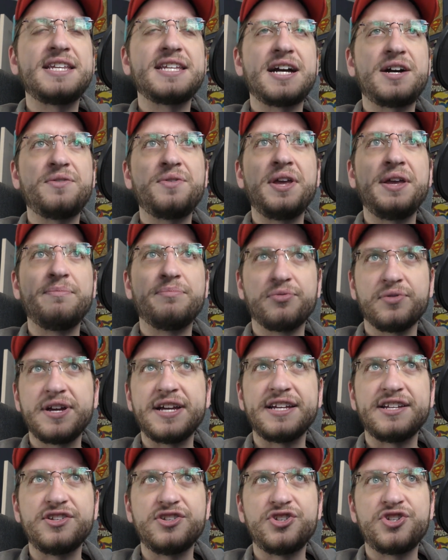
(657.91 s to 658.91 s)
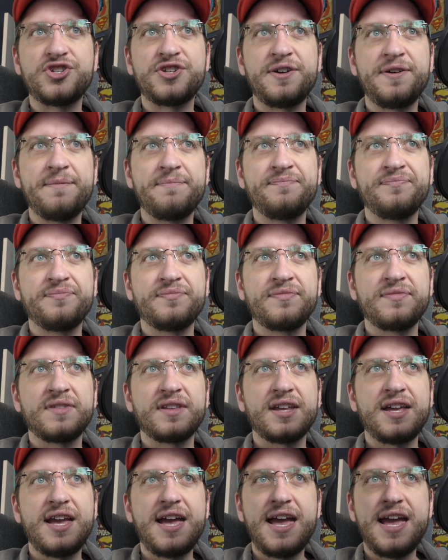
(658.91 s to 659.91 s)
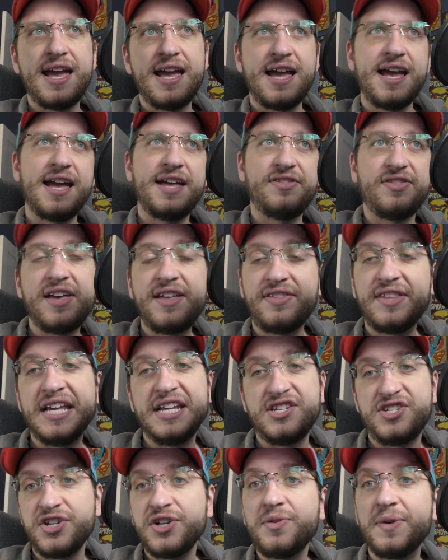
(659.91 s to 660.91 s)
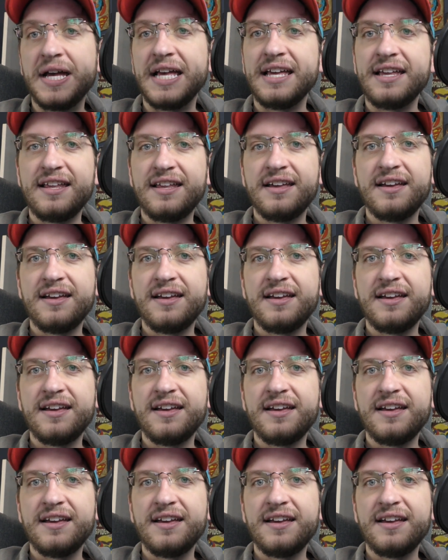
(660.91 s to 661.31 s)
down a bridge, and then they do it.